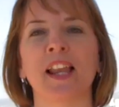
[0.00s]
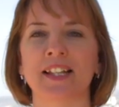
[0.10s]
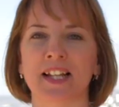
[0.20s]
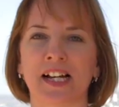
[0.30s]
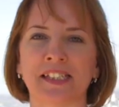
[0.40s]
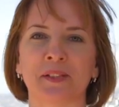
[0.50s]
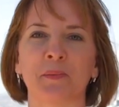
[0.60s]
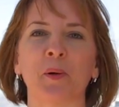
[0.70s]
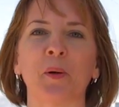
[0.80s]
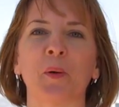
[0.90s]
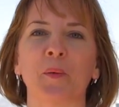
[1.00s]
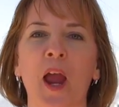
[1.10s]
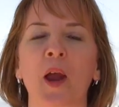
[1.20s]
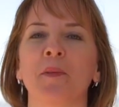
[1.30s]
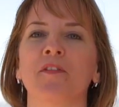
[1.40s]
Le Terrasses du Port. We
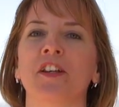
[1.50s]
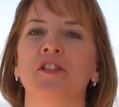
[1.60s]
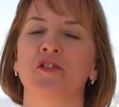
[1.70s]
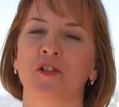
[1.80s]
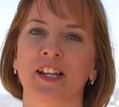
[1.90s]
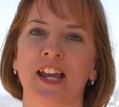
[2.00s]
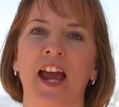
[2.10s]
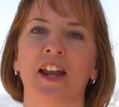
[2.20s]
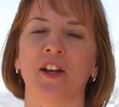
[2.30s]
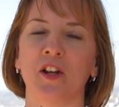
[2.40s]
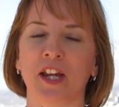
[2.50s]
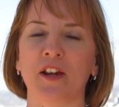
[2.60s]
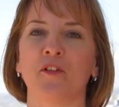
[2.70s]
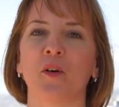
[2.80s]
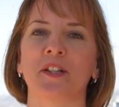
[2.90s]
hope you've enjoyed it and are looking
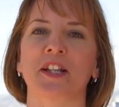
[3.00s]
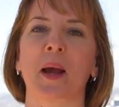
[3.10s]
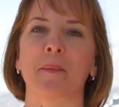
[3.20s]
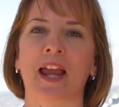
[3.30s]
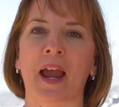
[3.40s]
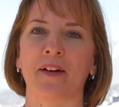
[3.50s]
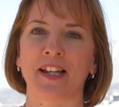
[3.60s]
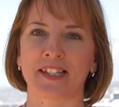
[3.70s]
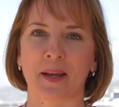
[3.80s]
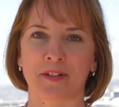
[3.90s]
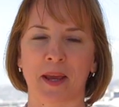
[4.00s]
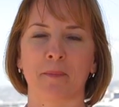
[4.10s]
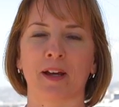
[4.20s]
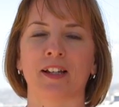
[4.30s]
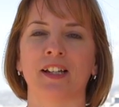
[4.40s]
forward to coming out in
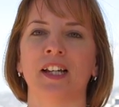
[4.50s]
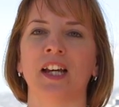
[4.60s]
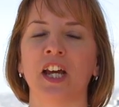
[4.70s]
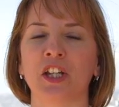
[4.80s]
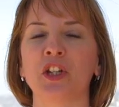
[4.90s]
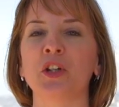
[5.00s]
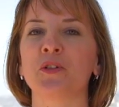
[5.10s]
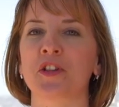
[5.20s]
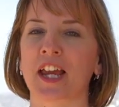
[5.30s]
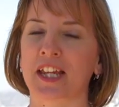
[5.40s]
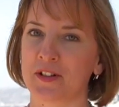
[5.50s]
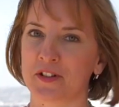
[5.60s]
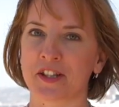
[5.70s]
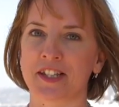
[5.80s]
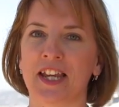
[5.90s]
September. A huge thank you
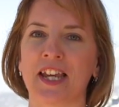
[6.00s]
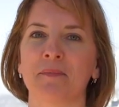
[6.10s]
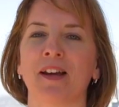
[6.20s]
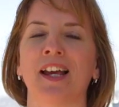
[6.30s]
to the team.